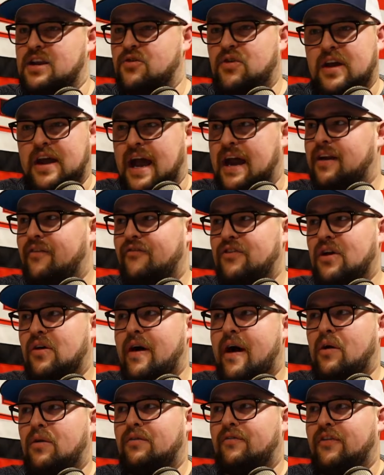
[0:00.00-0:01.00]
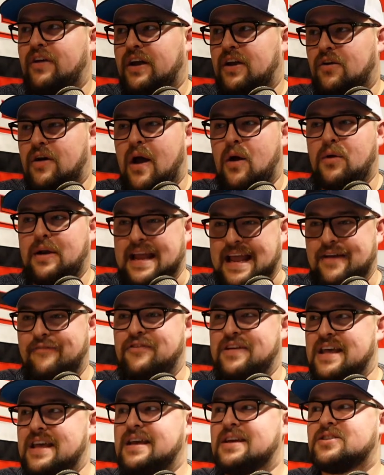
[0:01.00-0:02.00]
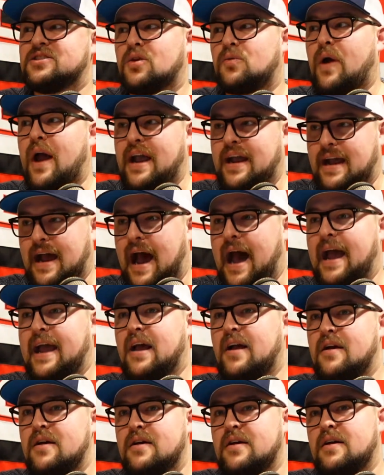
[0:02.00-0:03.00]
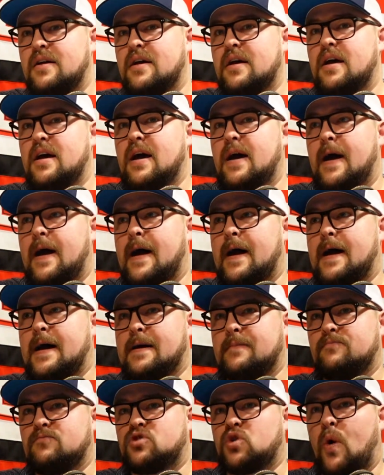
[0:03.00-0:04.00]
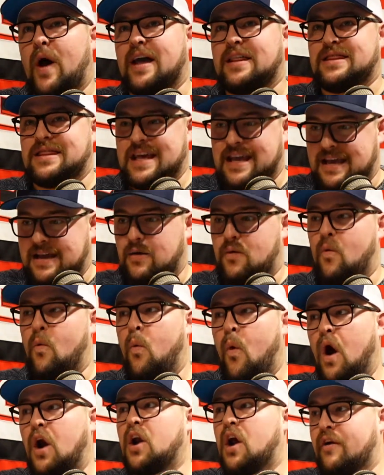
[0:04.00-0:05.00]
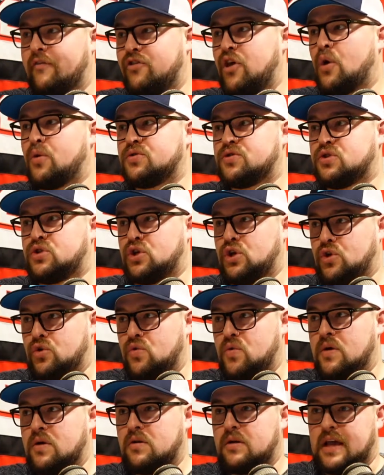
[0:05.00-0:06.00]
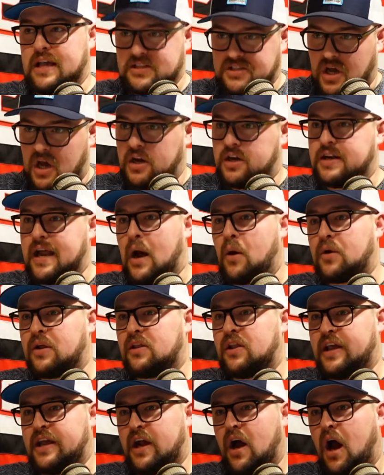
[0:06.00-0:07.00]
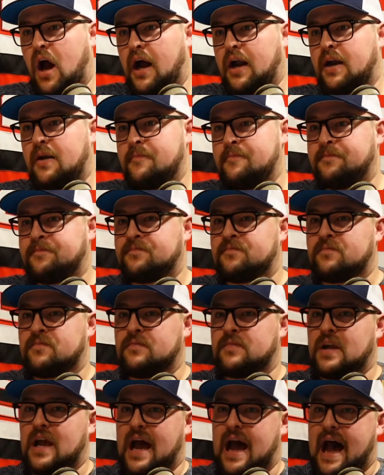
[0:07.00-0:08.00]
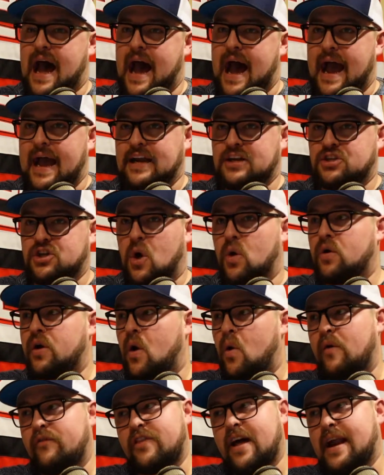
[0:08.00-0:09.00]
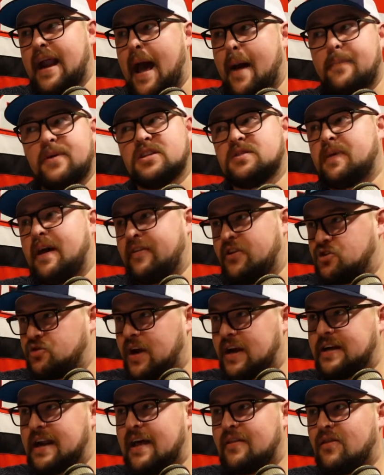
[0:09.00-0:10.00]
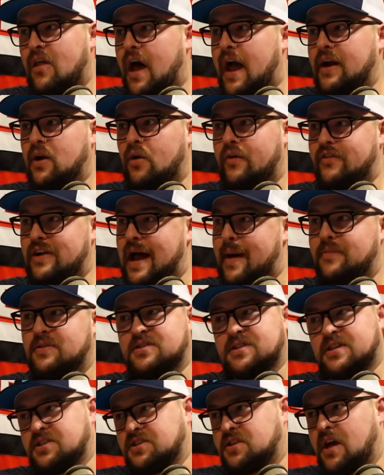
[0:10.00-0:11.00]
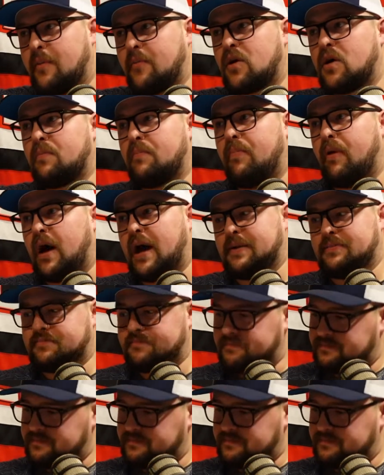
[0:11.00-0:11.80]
you can kind of feel out and figure out if he is the right guy. So I think one of those two is undoubtedly gone. I don't know if that happens by the trade deadline or if it happens this summer, but